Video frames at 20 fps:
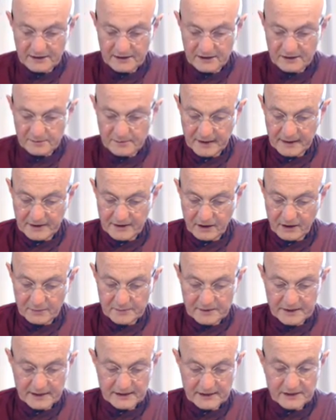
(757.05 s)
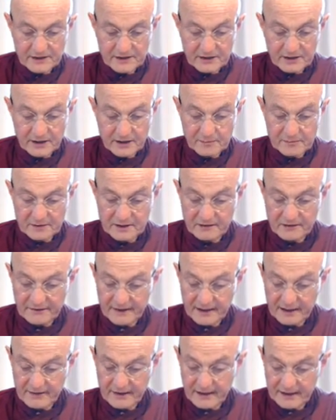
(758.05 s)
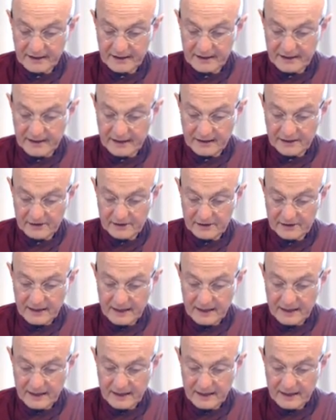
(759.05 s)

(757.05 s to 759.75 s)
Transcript: as mind objects in terms of the five aggregates?